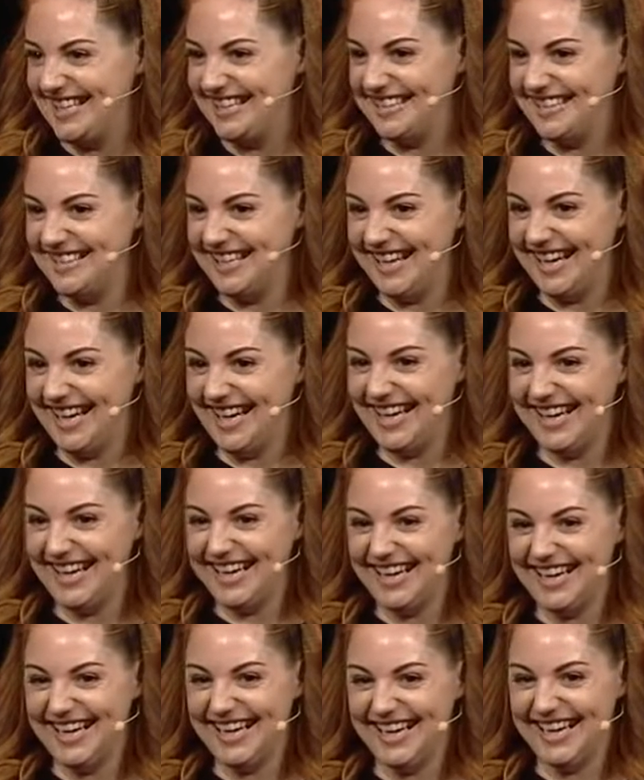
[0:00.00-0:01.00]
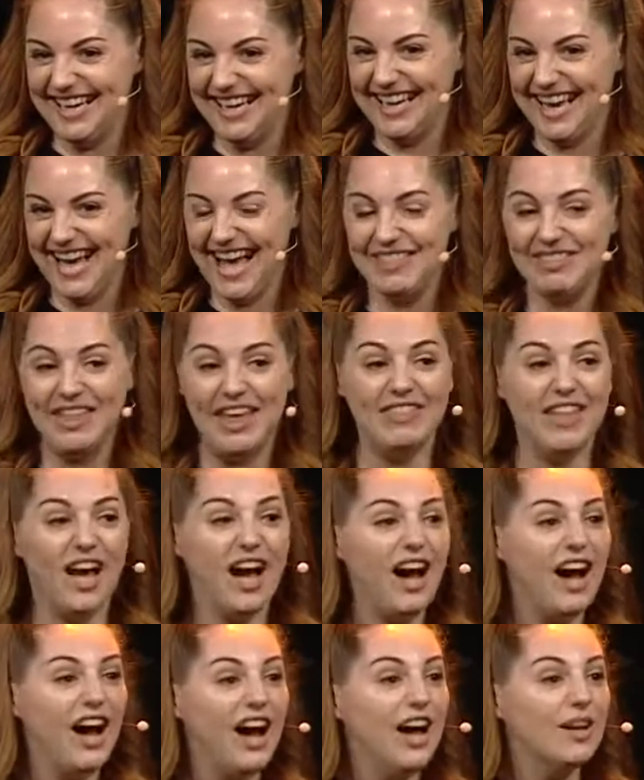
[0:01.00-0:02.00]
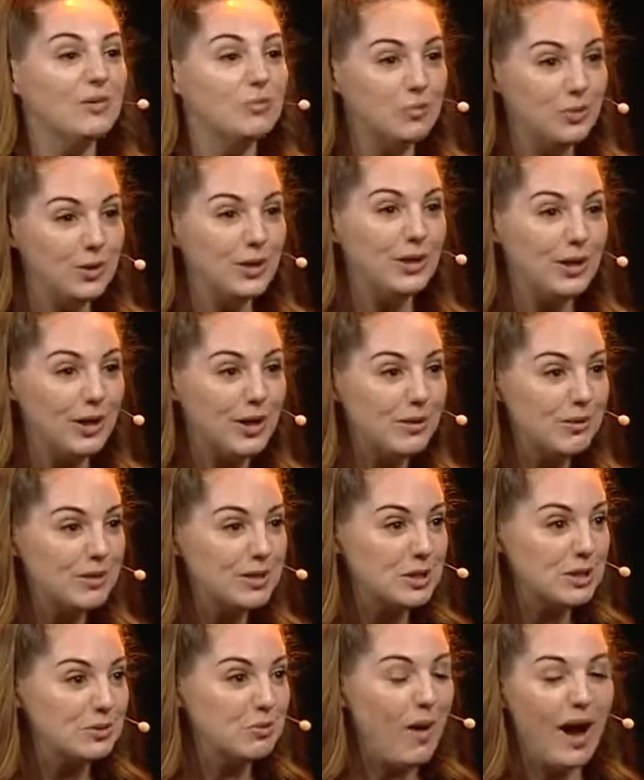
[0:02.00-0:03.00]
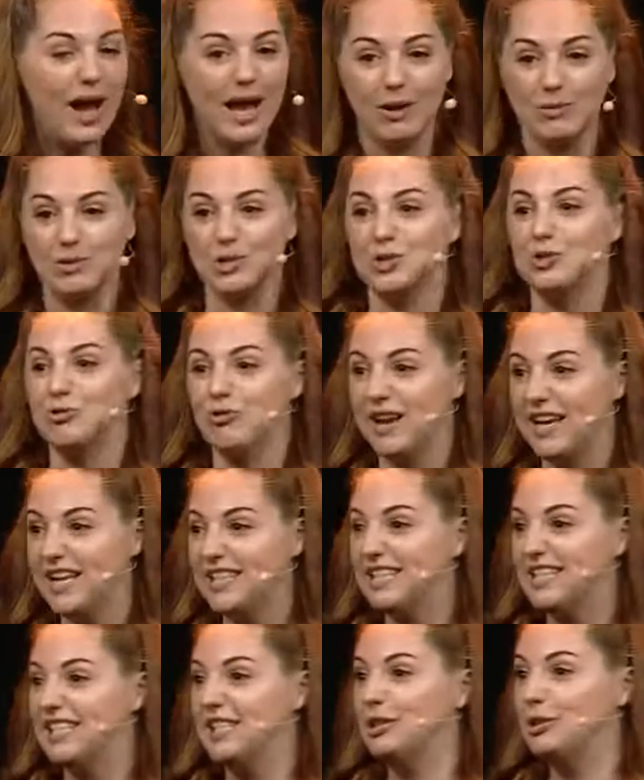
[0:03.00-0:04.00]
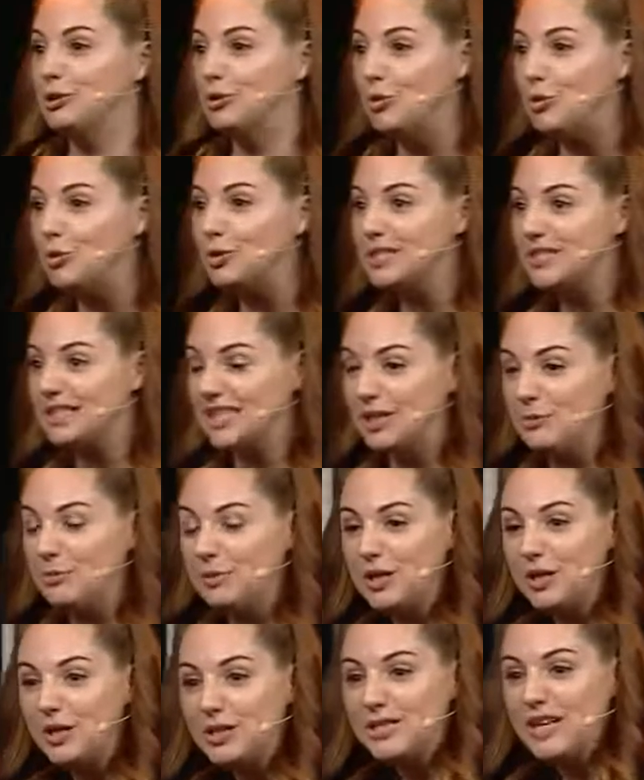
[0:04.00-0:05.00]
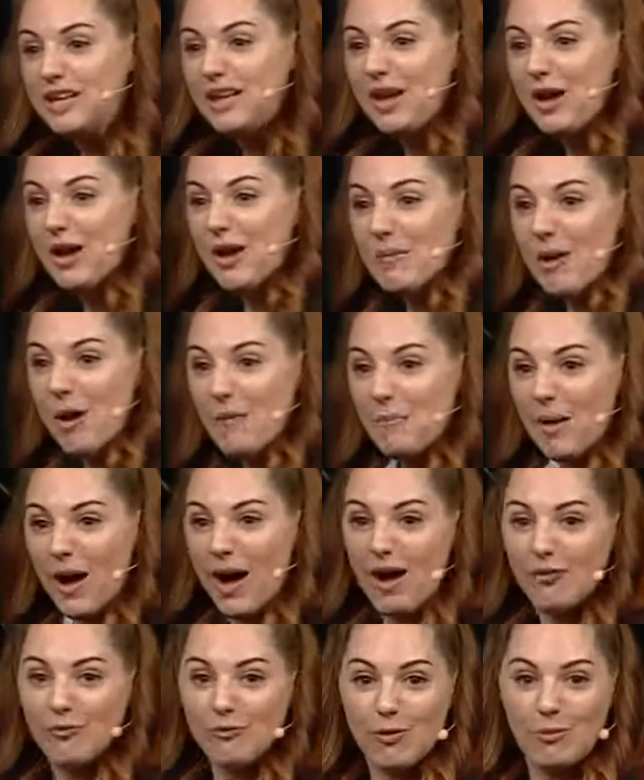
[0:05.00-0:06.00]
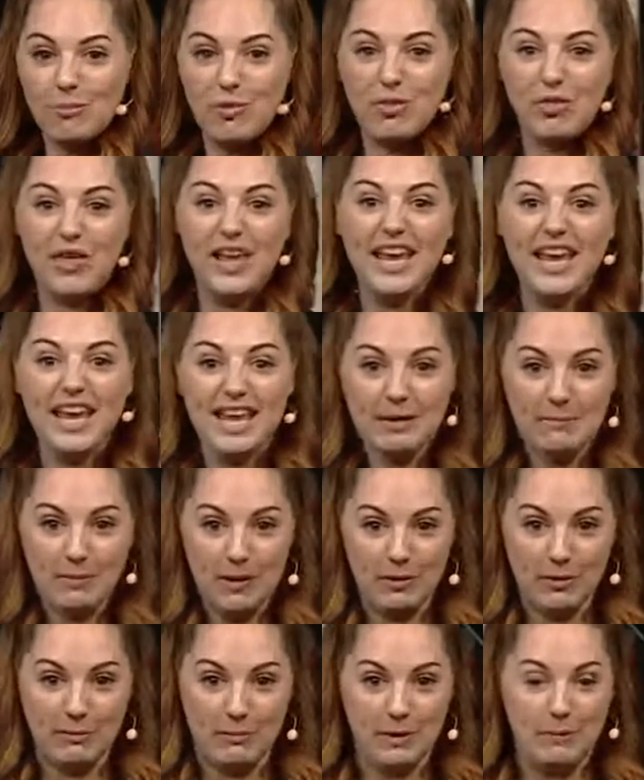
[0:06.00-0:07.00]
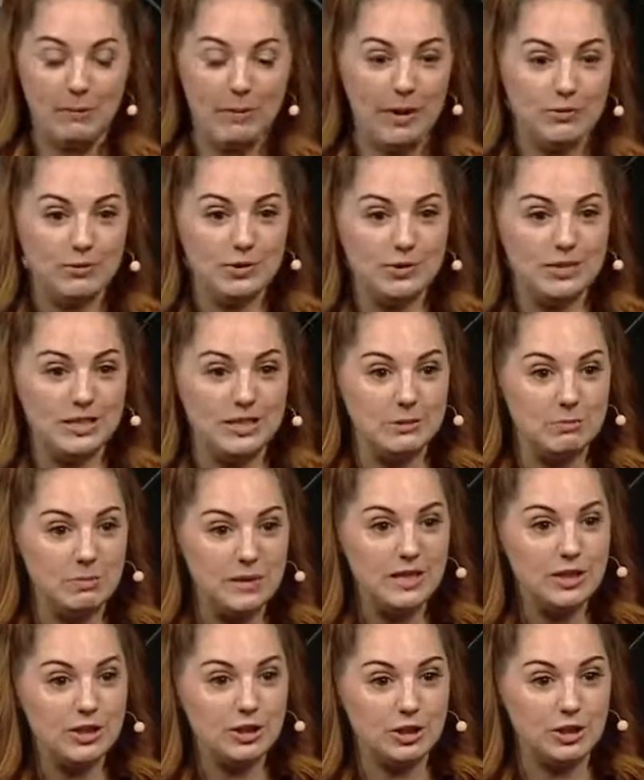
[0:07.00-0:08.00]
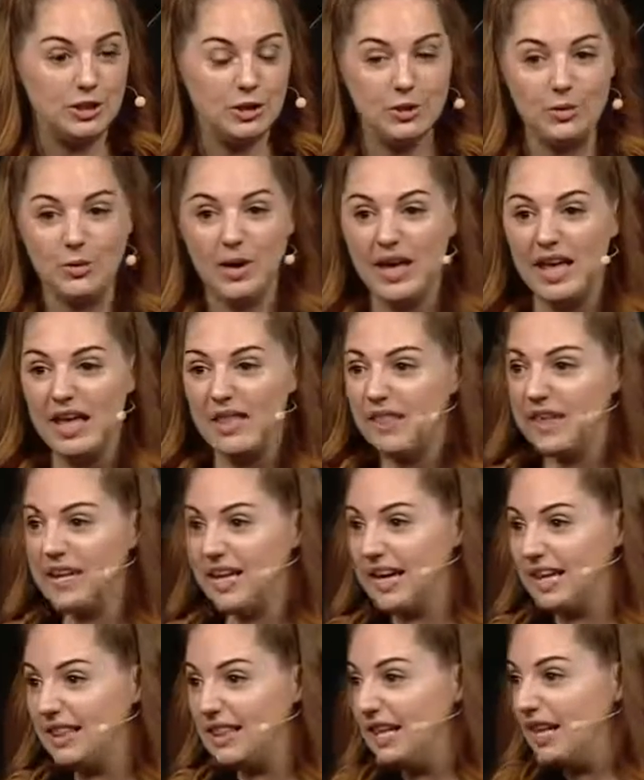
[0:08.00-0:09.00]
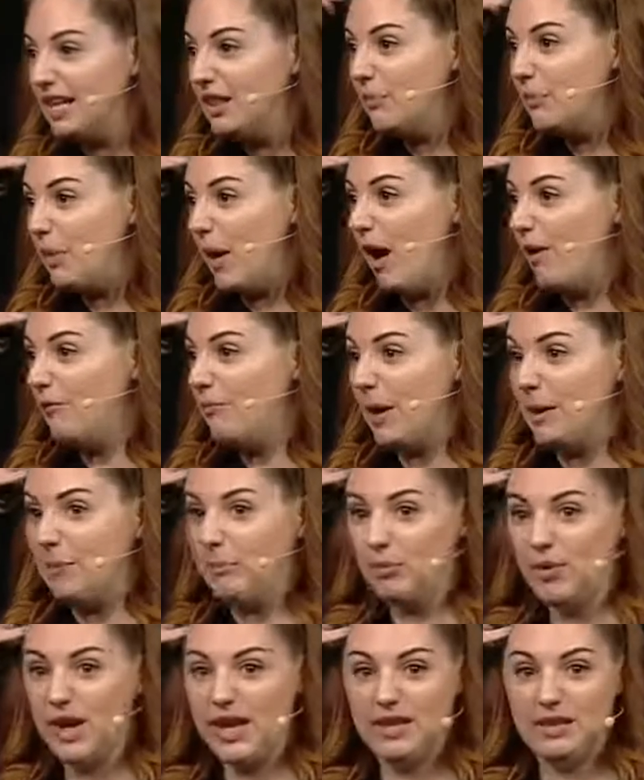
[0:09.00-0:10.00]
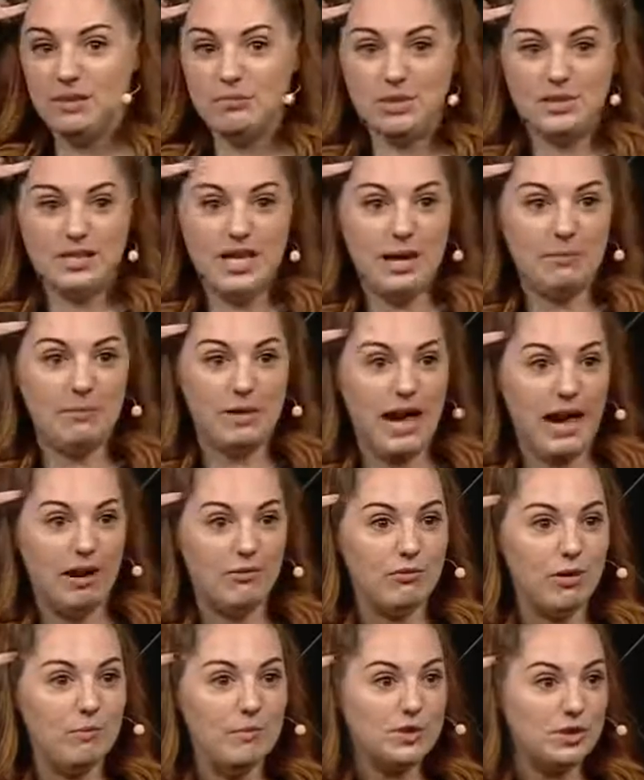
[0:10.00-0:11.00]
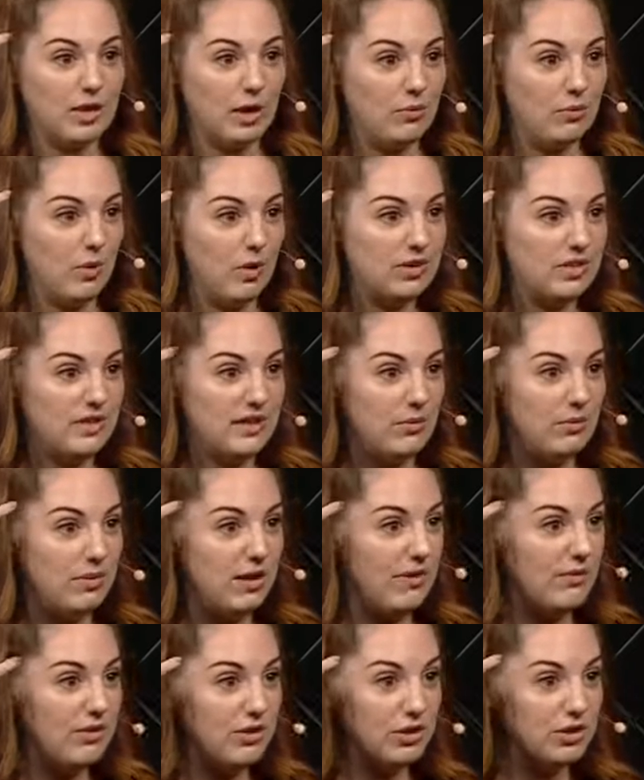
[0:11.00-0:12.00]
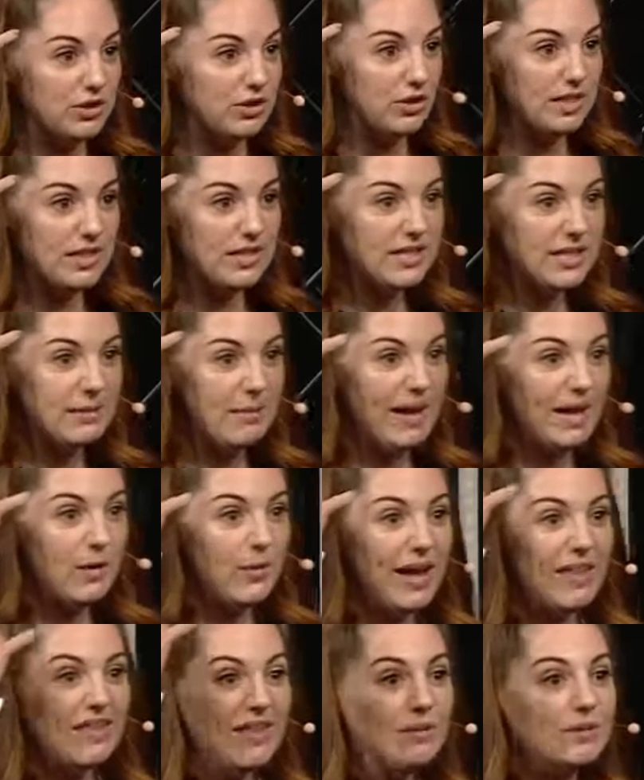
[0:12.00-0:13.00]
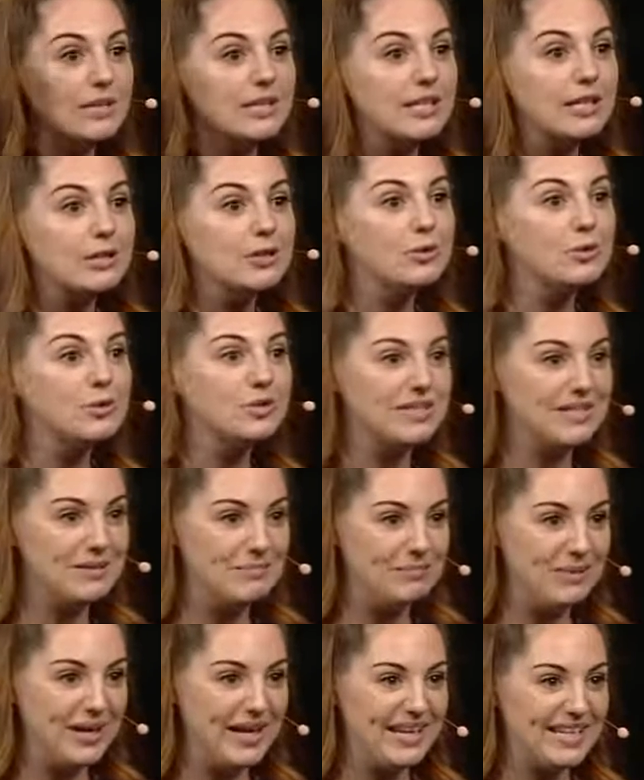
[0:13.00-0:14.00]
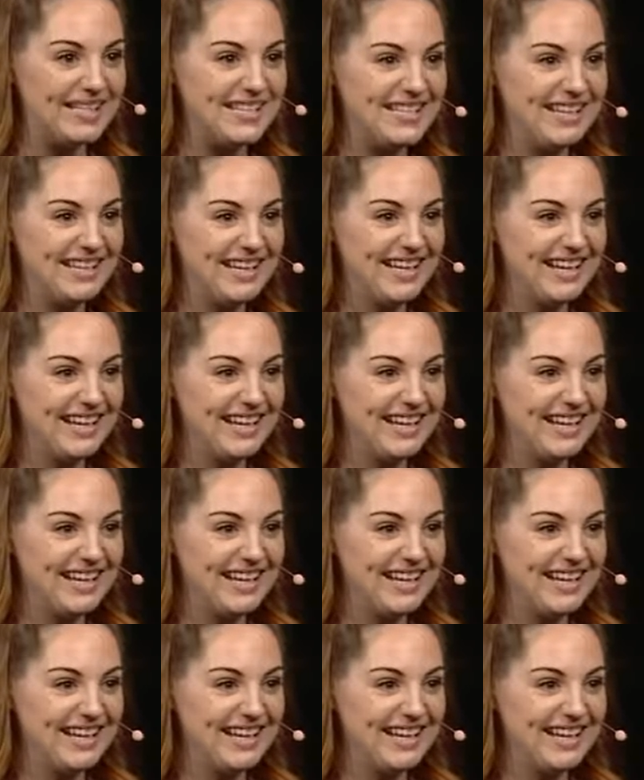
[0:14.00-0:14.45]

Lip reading: Yeah? And then the hard work, which is why I was drained and exhausted, because apart from thinking about the people I was going to speak to, then I had the other part of my brain that was telling me how rubbish I was and they were never going to join your team anyway. And that was the exhausting bit.